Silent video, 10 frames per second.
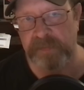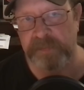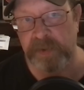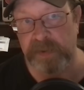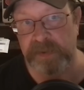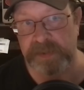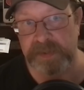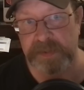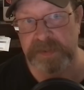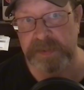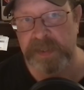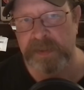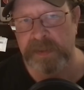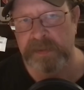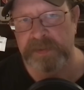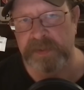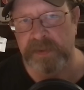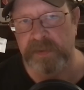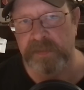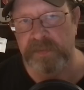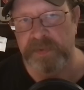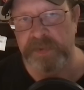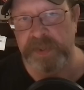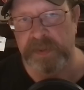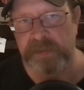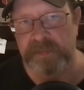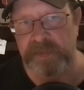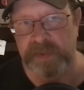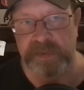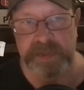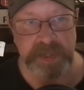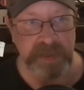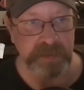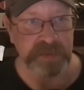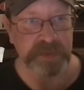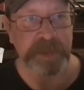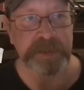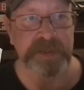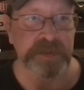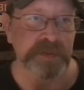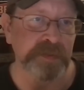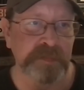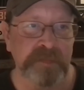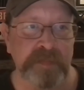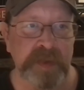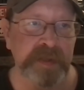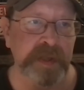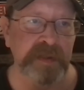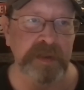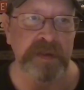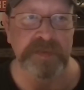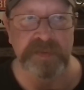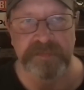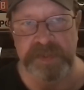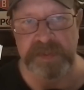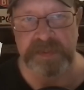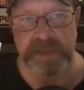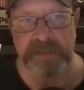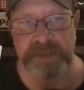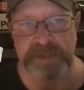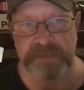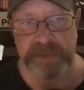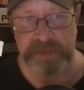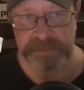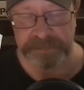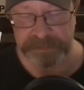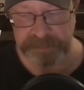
all of Mars is. So you can literally tear your spacesuit at that level in Venus's atmosphere